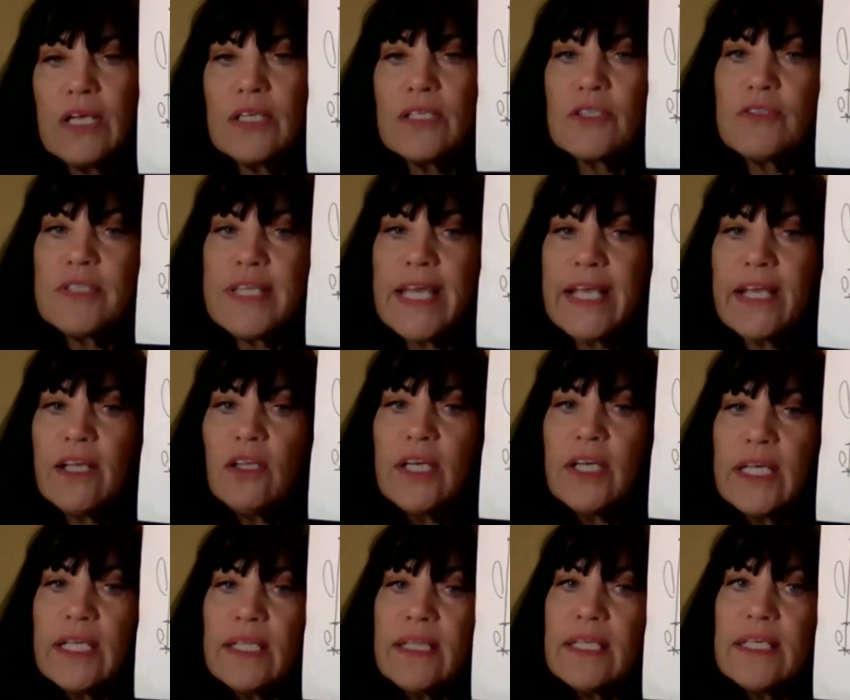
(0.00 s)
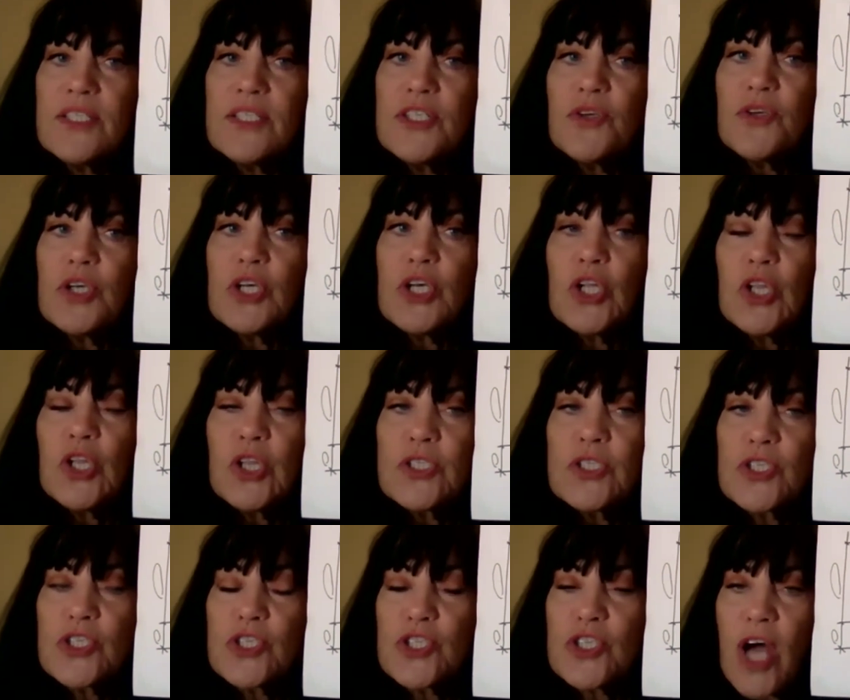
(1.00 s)
So take a look at this. You can
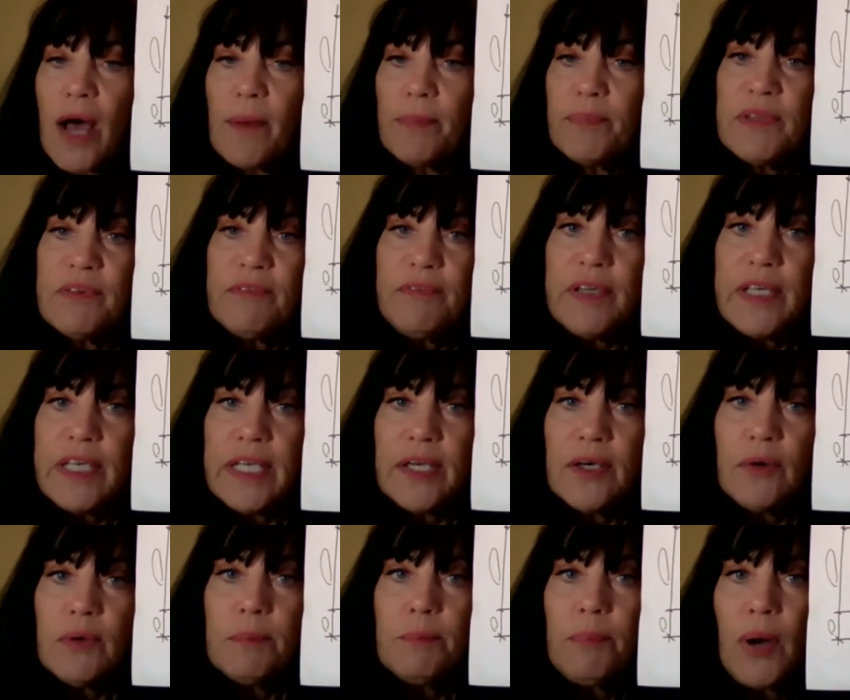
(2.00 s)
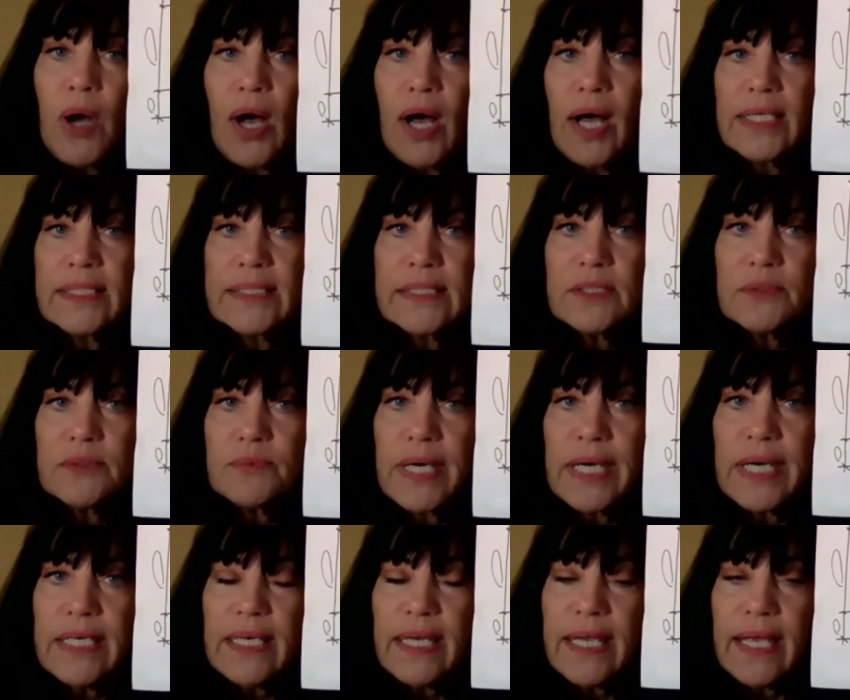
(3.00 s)
stop the video and pause it
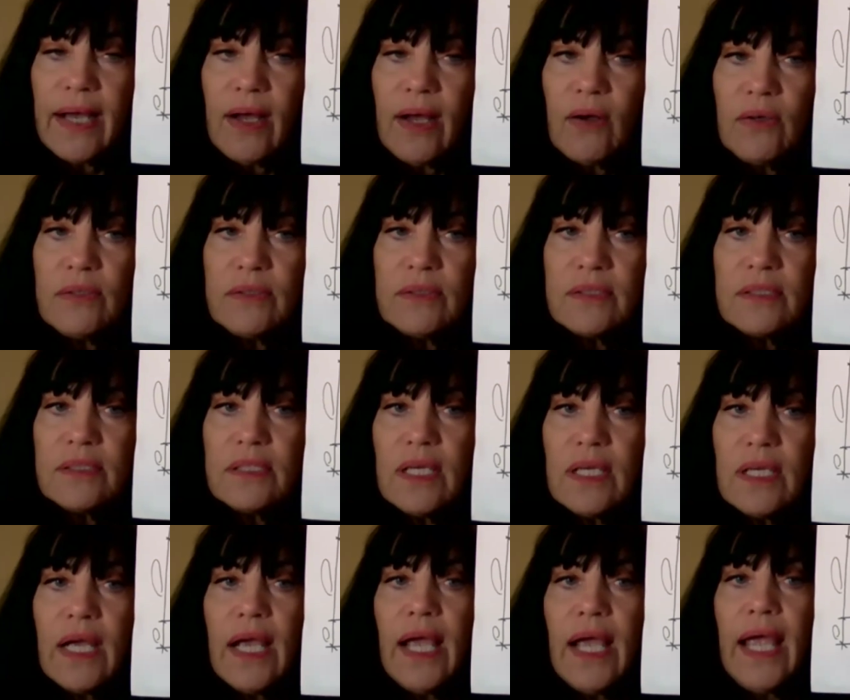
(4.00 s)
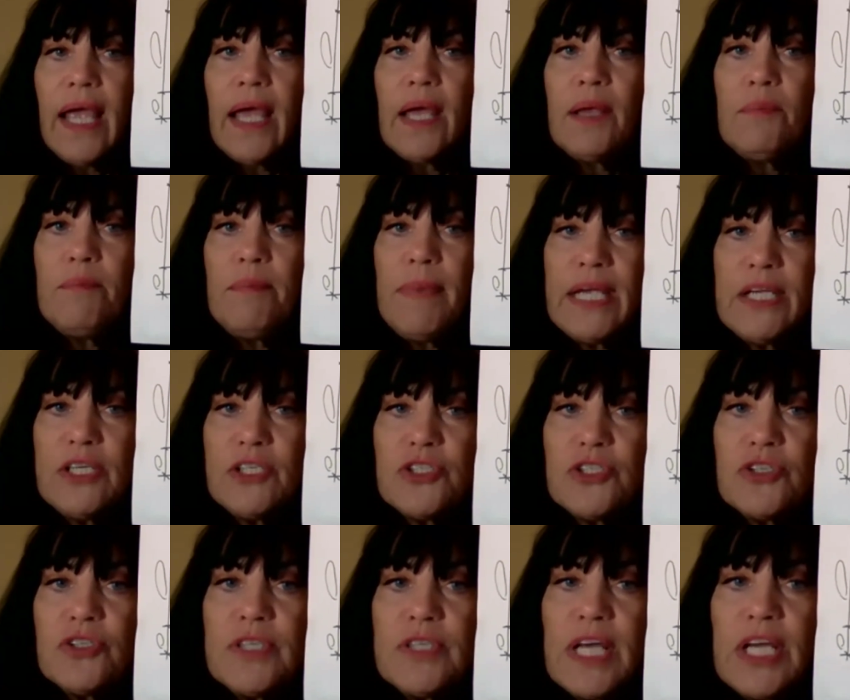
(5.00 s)
right now and make
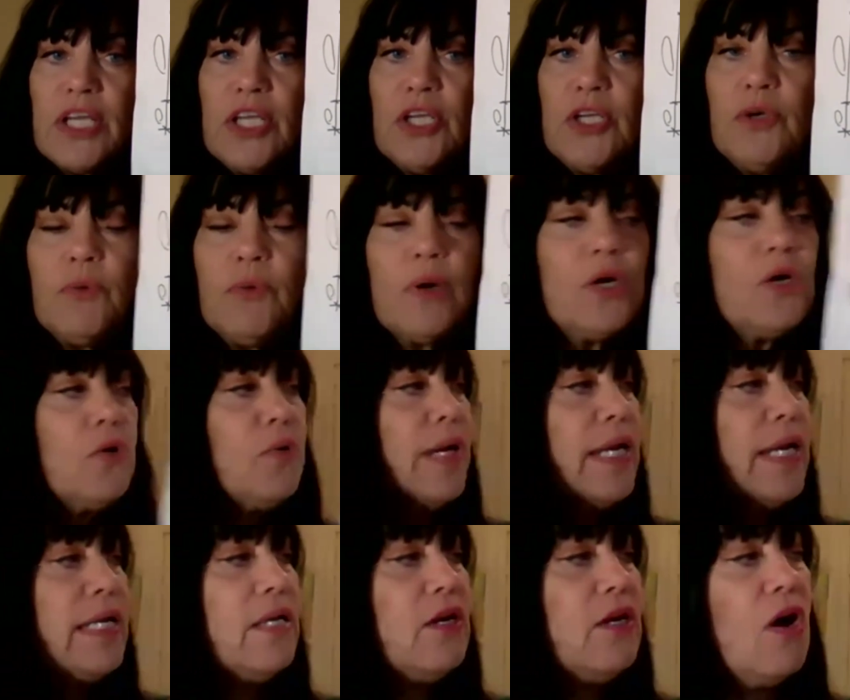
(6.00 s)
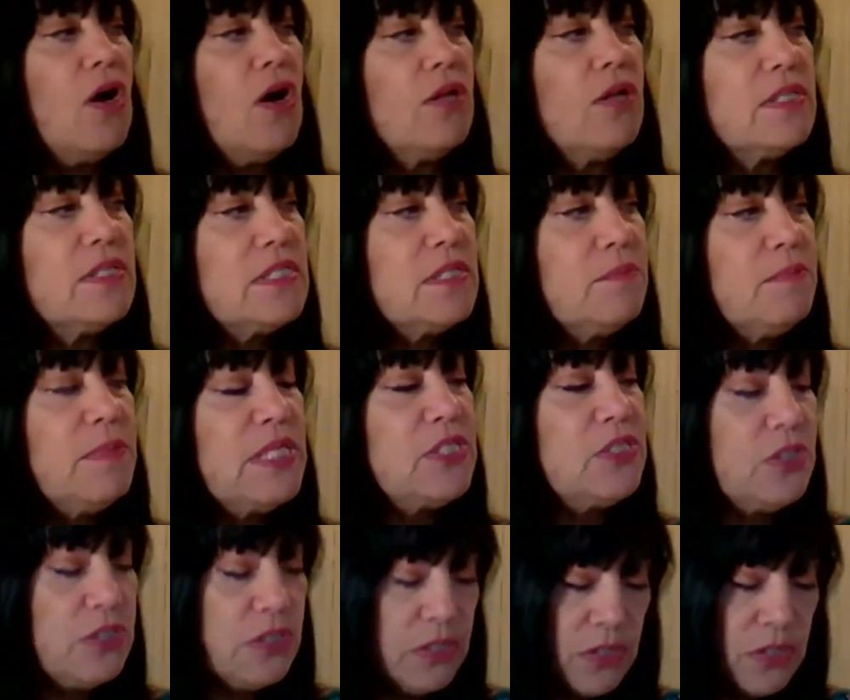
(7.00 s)
sure that you are creating all the
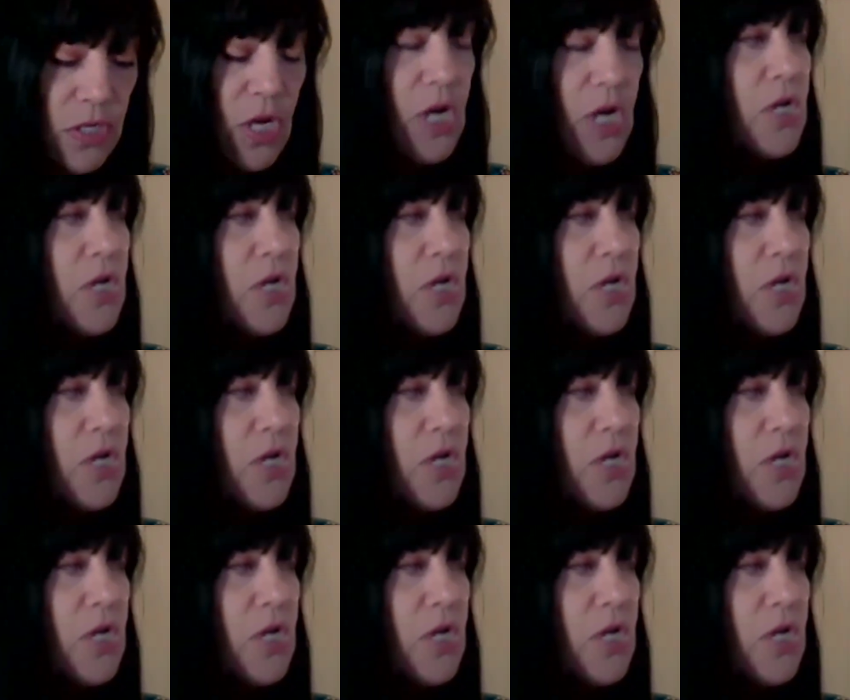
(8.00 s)
dimensions.